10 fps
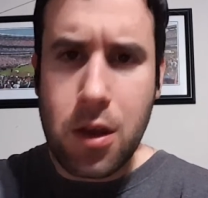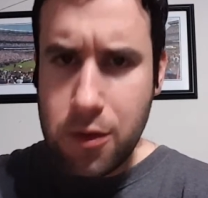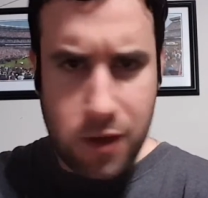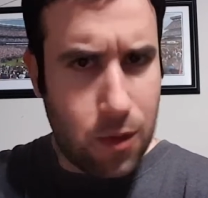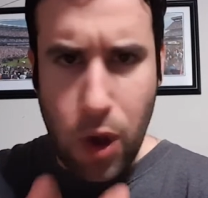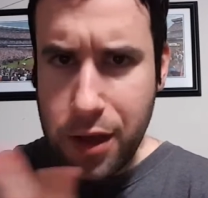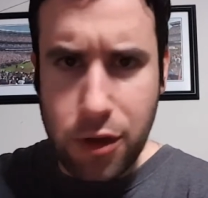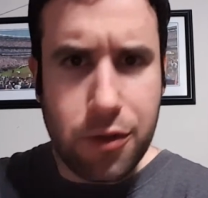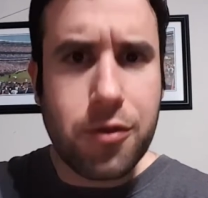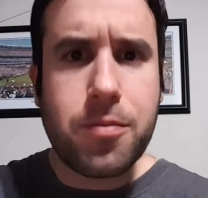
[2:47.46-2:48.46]
T.Y.
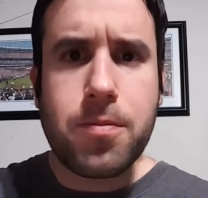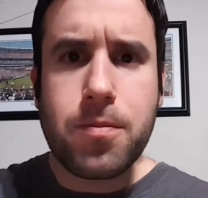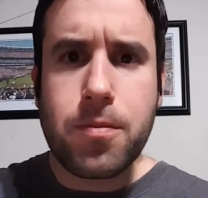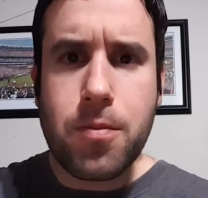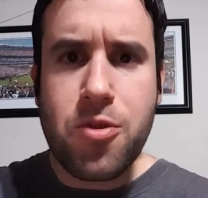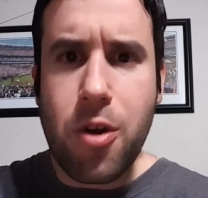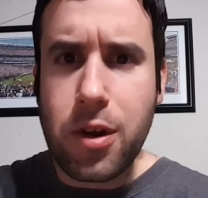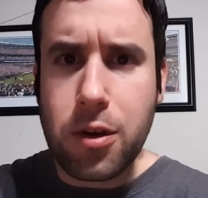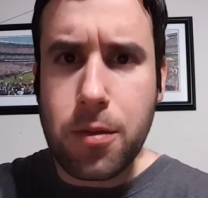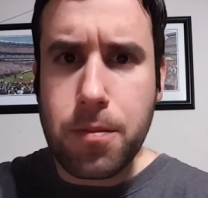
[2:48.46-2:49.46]
Hilton
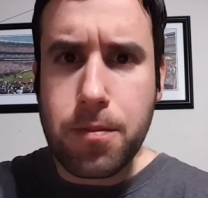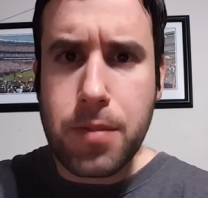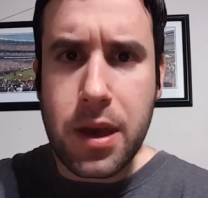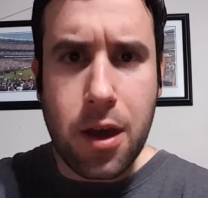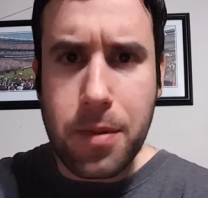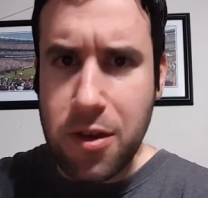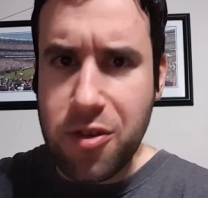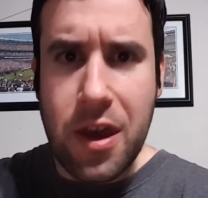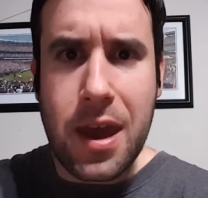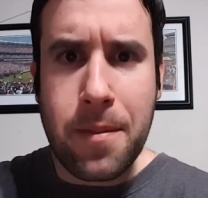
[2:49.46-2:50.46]
starting to pick up
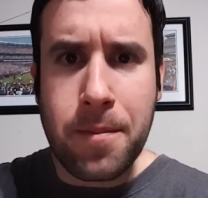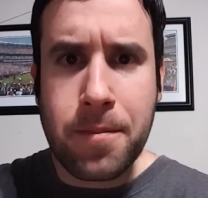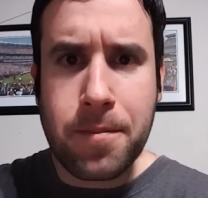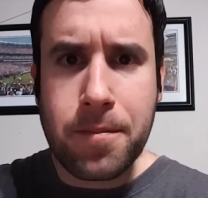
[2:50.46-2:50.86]
his game.